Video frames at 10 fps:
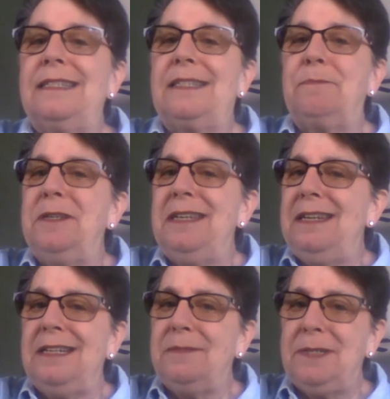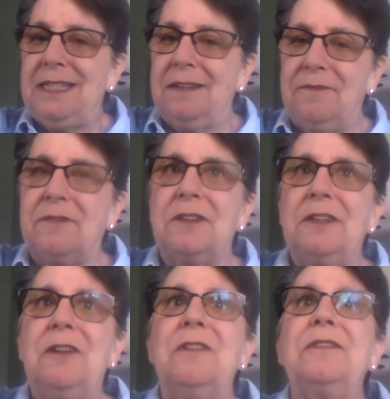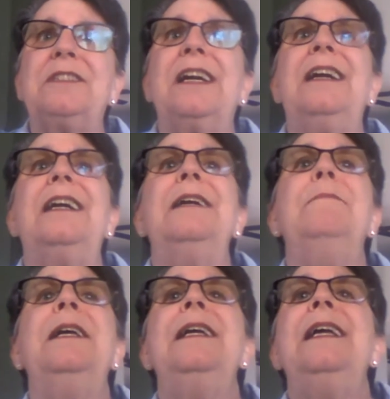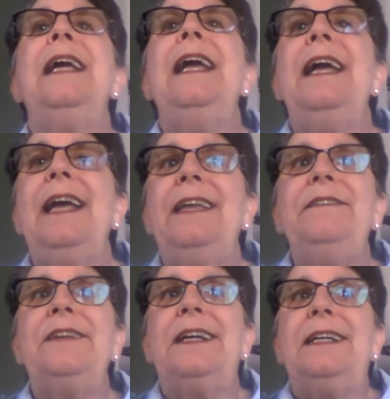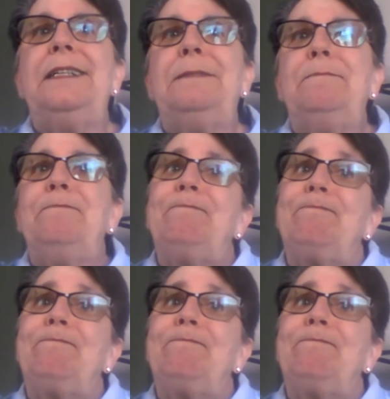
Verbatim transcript: that's been needing to be done for a long time. And um,